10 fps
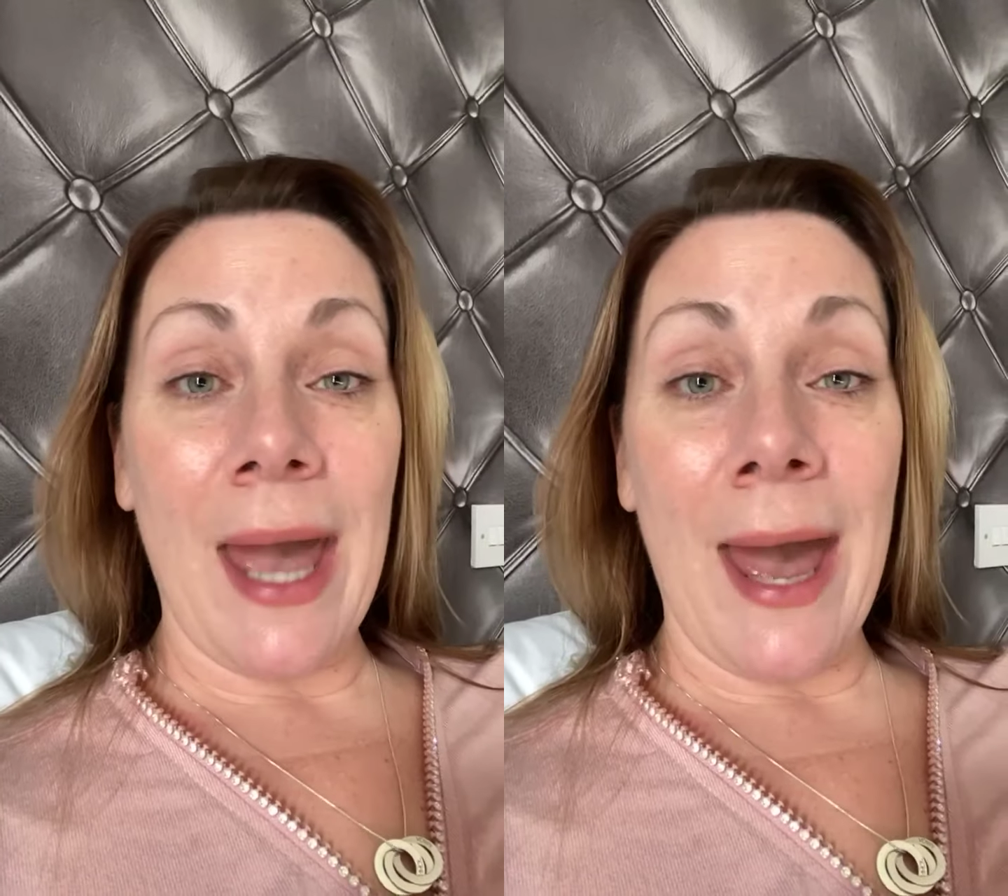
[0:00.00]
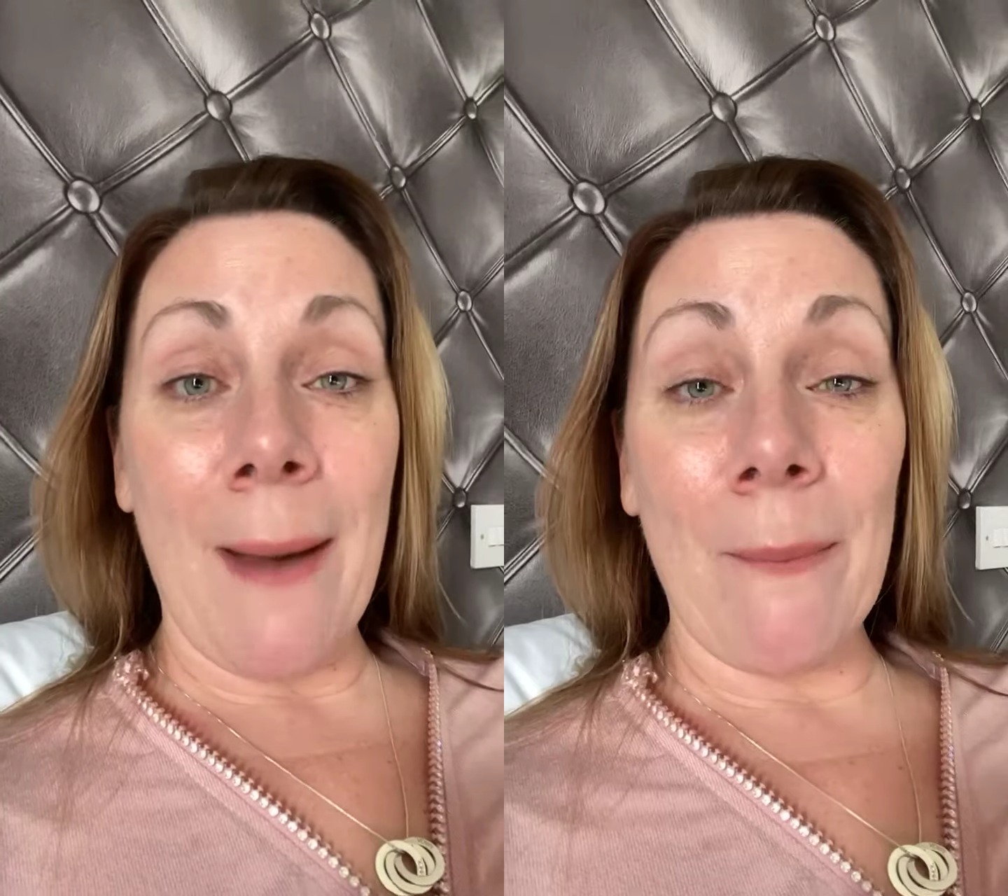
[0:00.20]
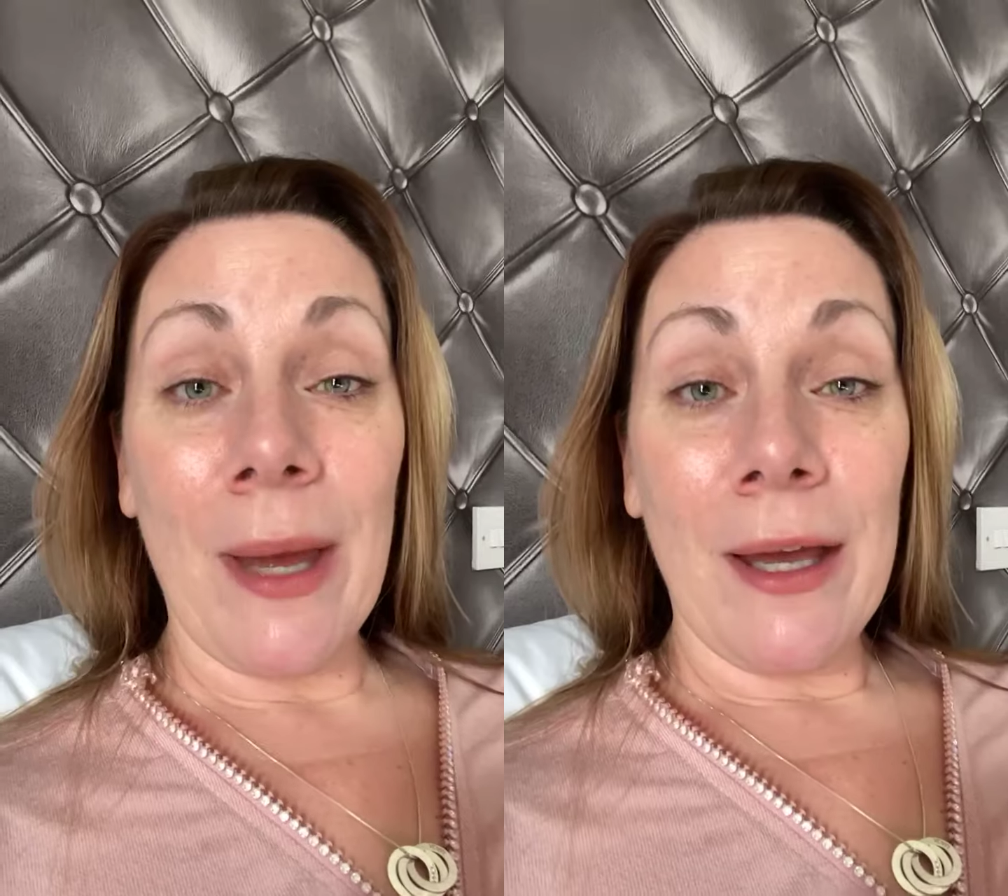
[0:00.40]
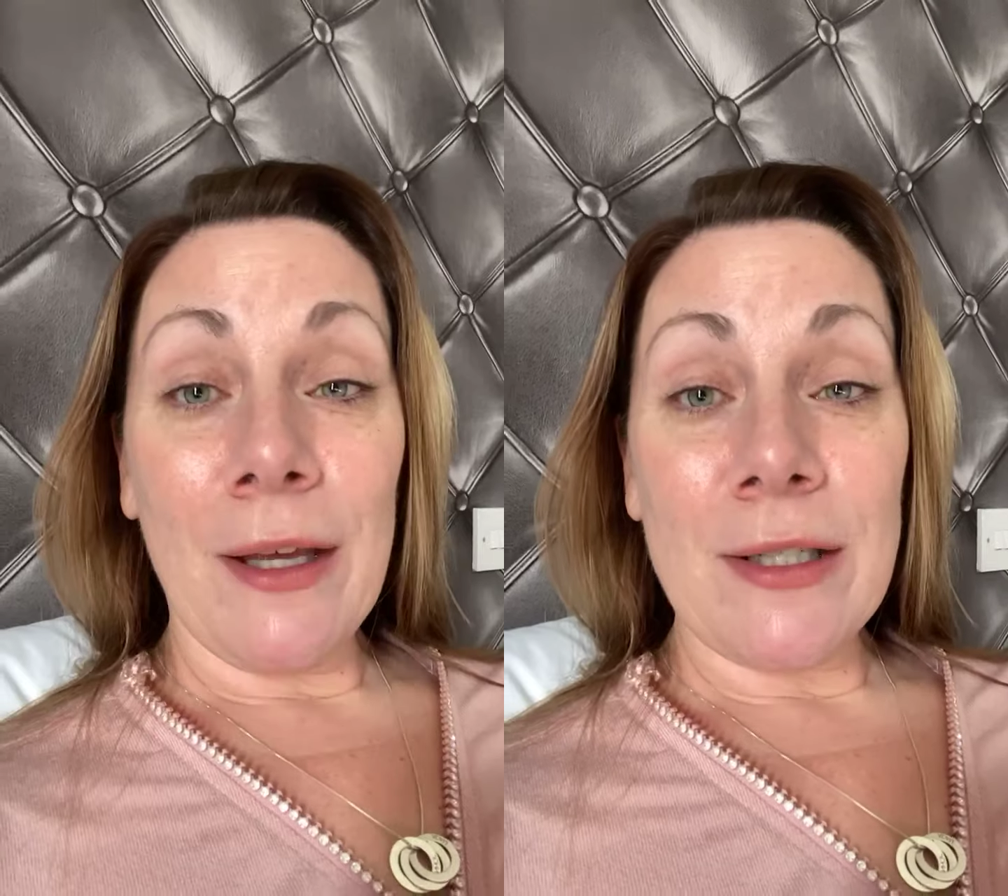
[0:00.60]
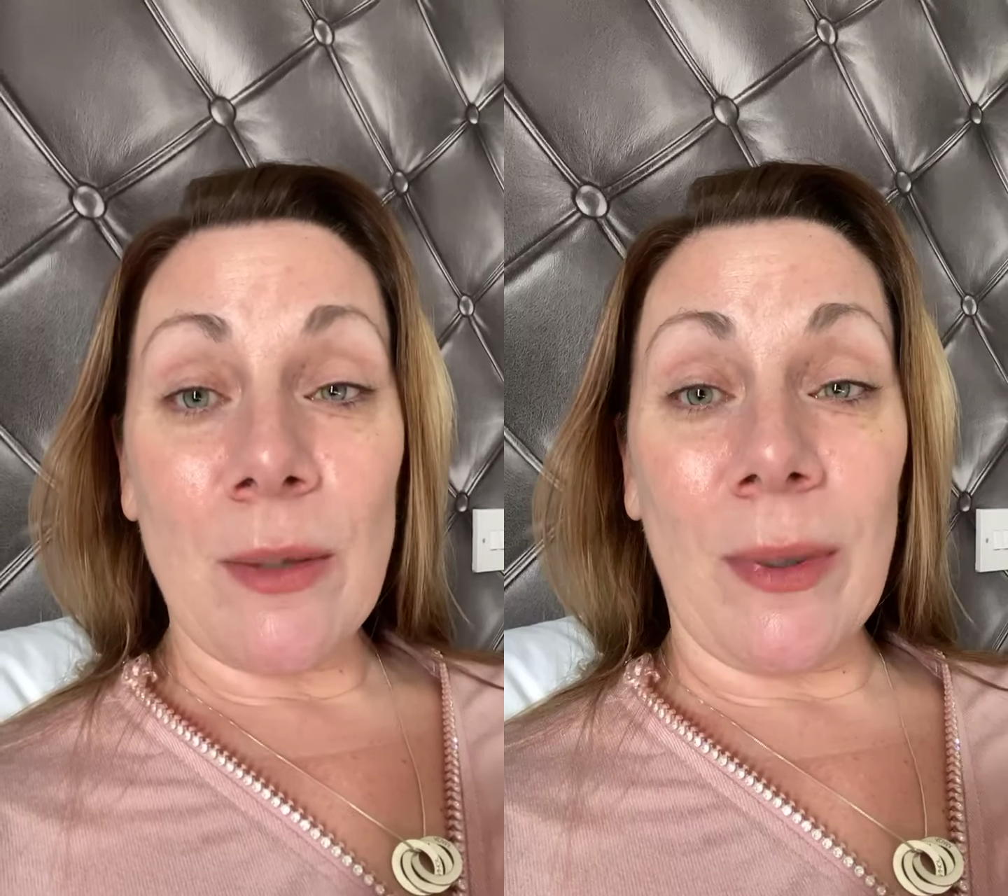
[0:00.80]
Um,
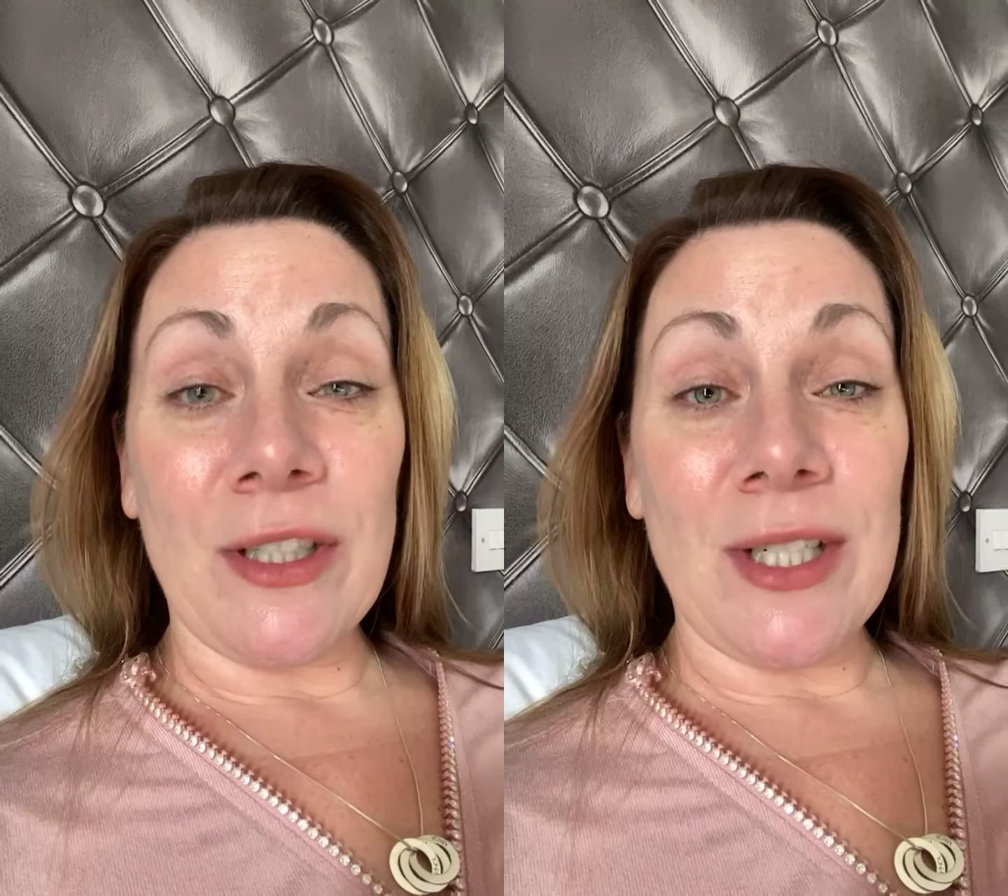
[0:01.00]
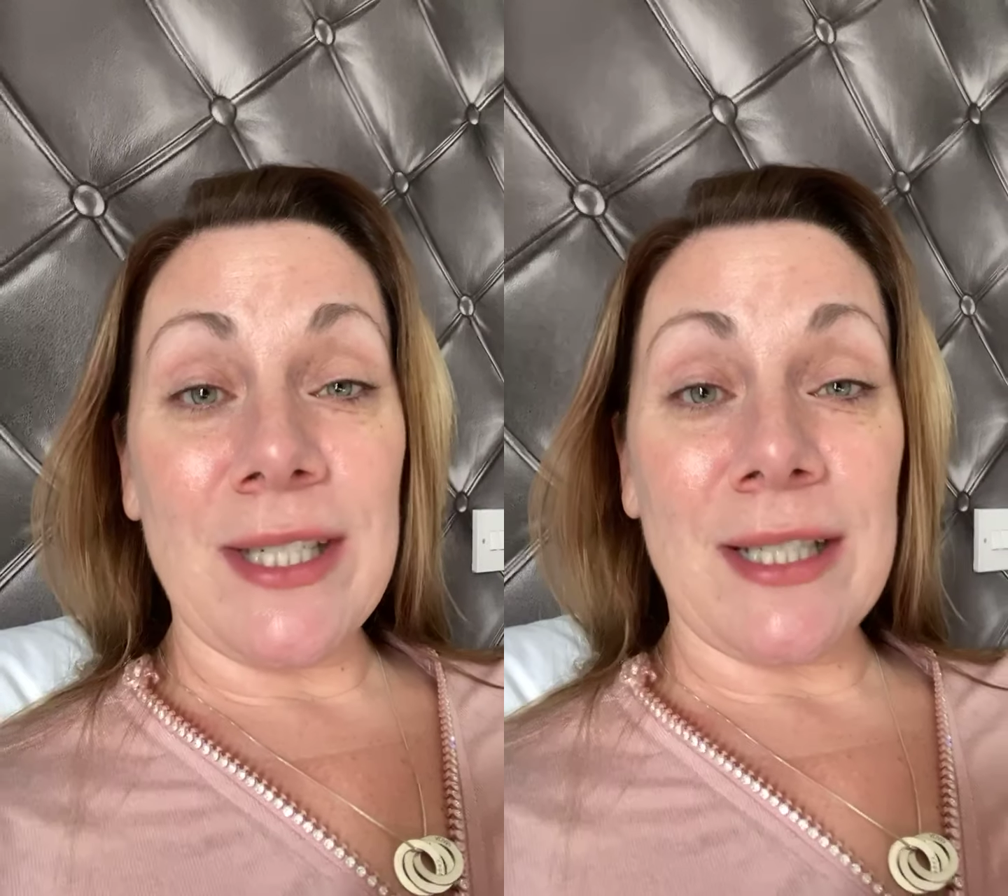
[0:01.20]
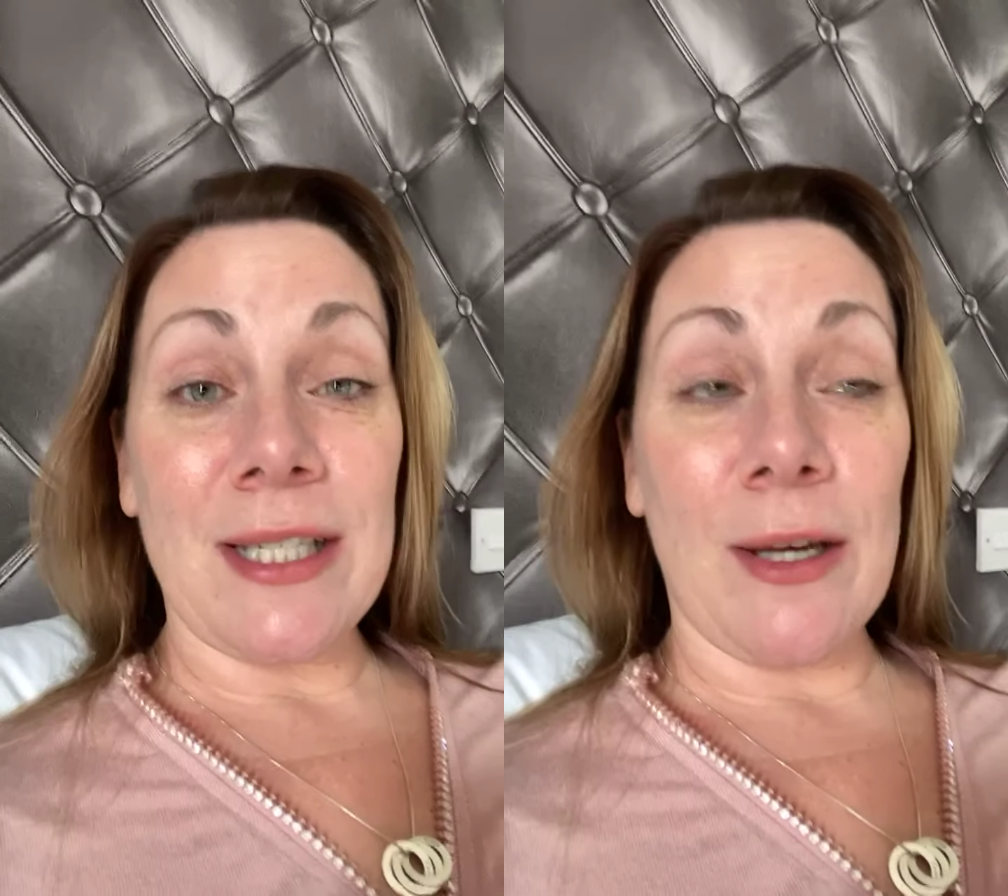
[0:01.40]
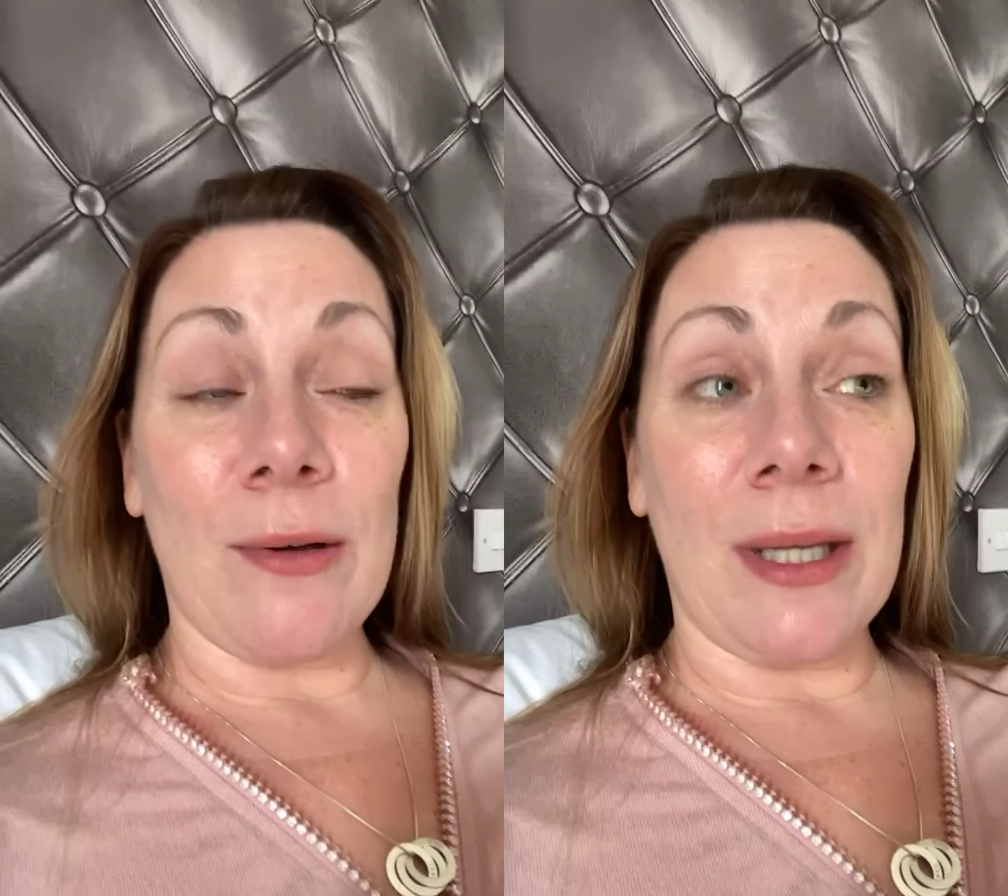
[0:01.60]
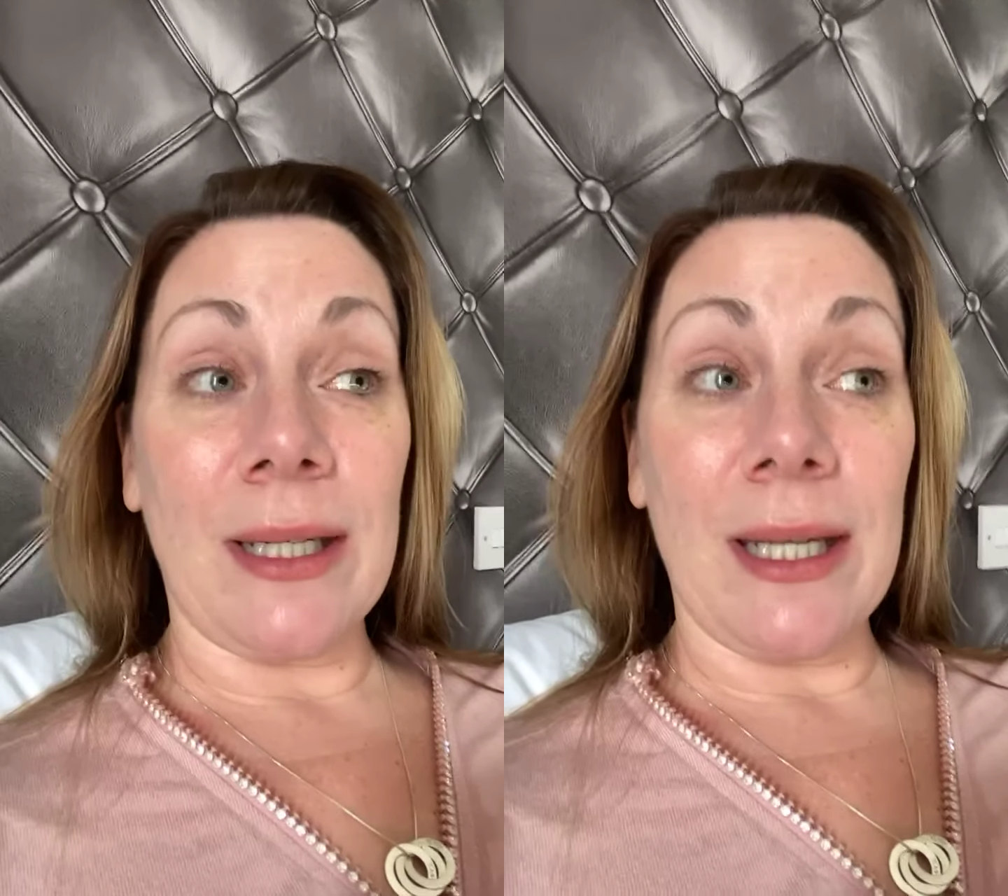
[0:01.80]
so when she's at school and